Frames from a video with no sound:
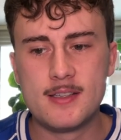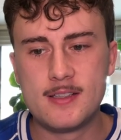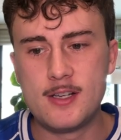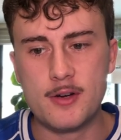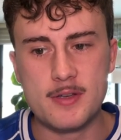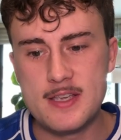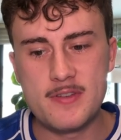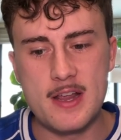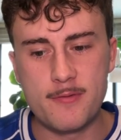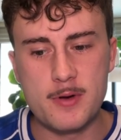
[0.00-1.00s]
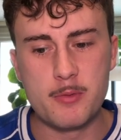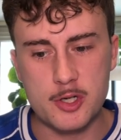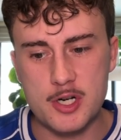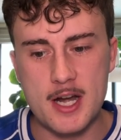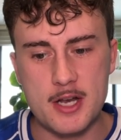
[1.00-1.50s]
you know, even if we were
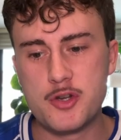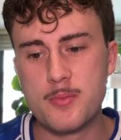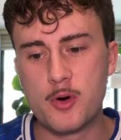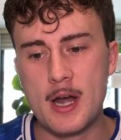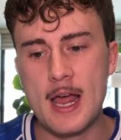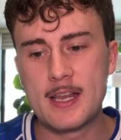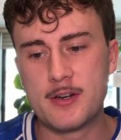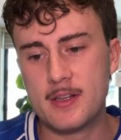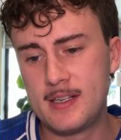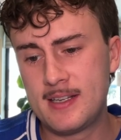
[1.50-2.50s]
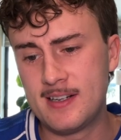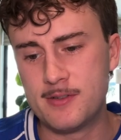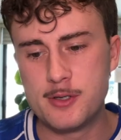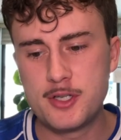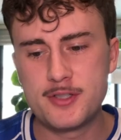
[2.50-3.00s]
trying to tune more accurately, I don't know,
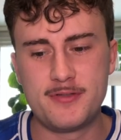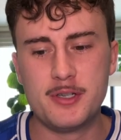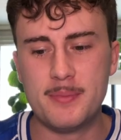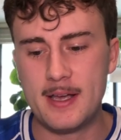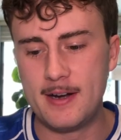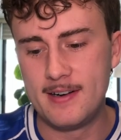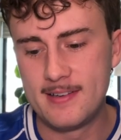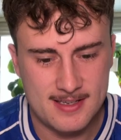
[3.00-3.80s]
it'd just feel better.